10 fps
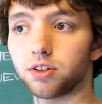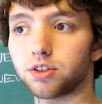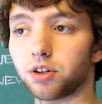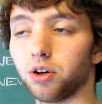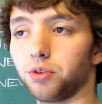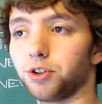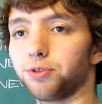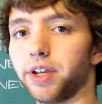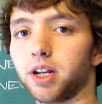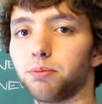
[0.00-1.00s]
so
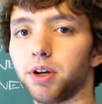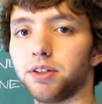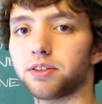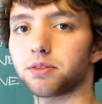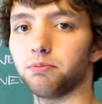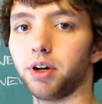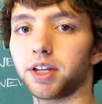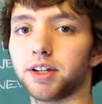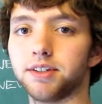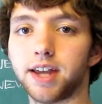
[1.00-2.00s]
your database
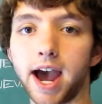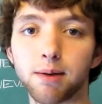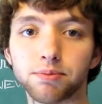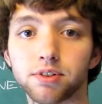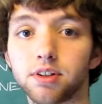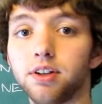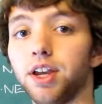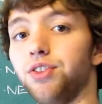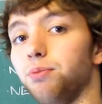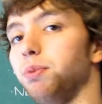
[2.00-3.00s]
might adapt,
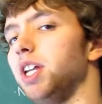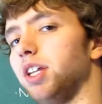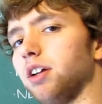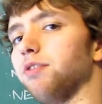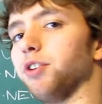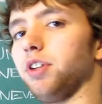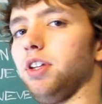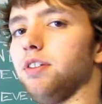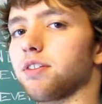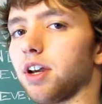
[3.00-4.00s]
and the meaning of your
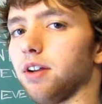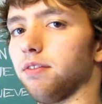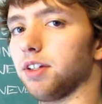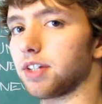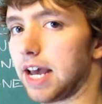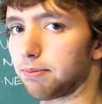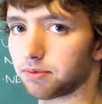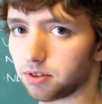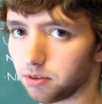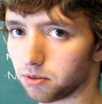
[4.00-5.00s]
keys kind of
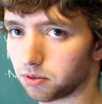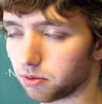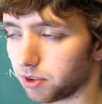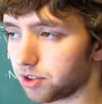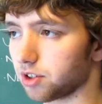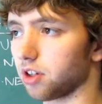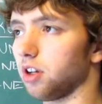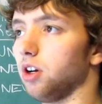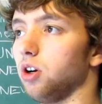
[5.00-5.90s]
adapt too, which,